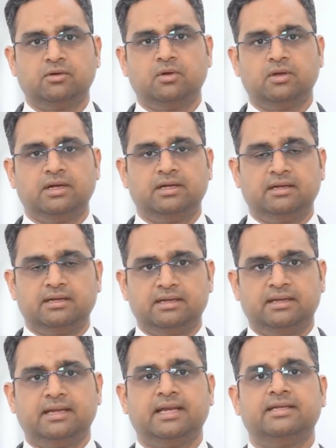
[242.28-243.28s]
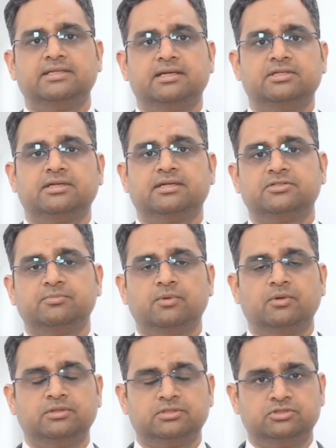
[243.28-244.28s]
or exertional
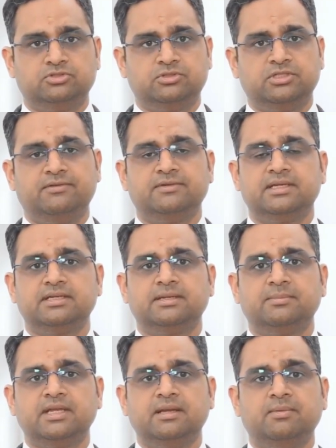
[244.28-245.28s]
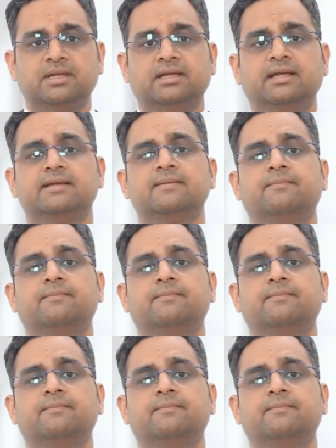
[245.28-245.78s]
sports should definitely be avoided.